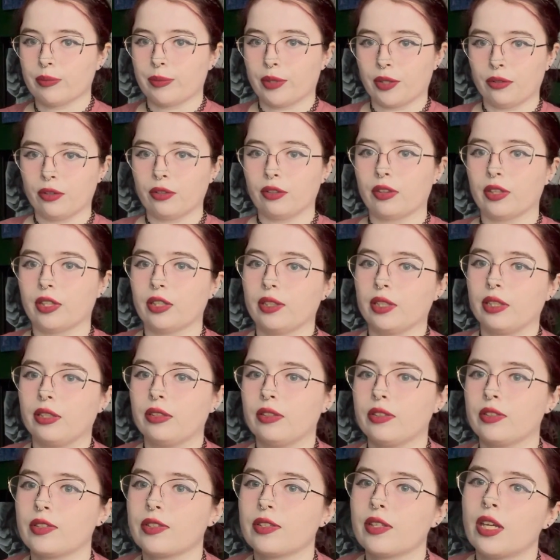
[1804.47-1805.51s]
other
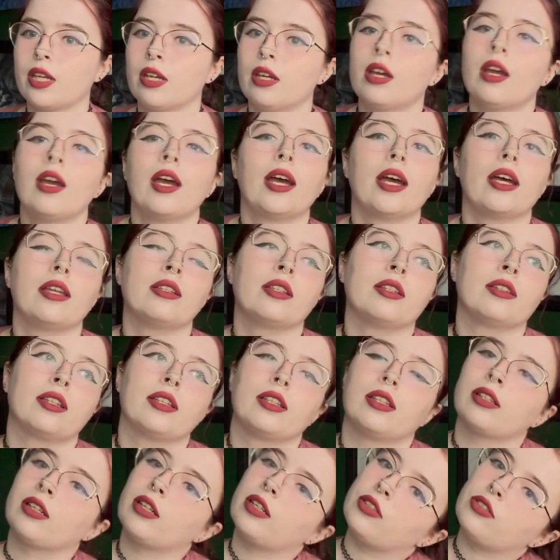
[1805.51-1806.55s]
things. And then like
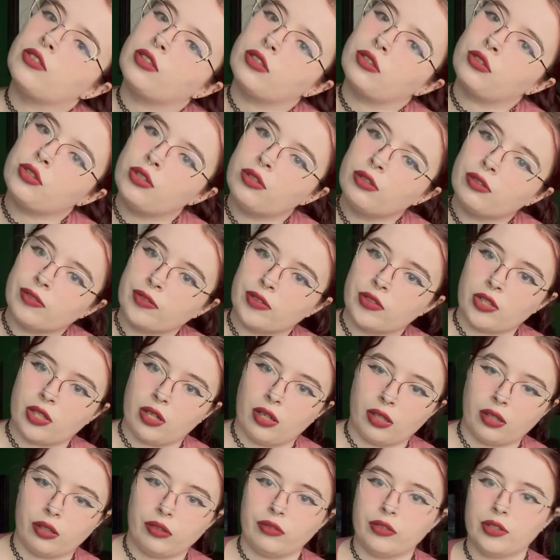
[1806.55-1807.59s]
I took 2
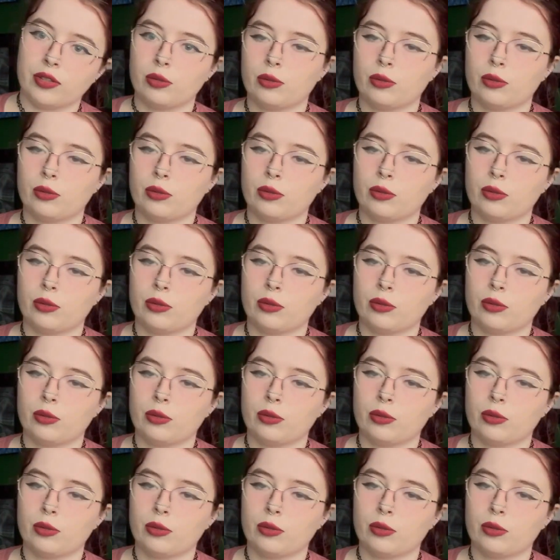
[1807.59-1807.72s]
photography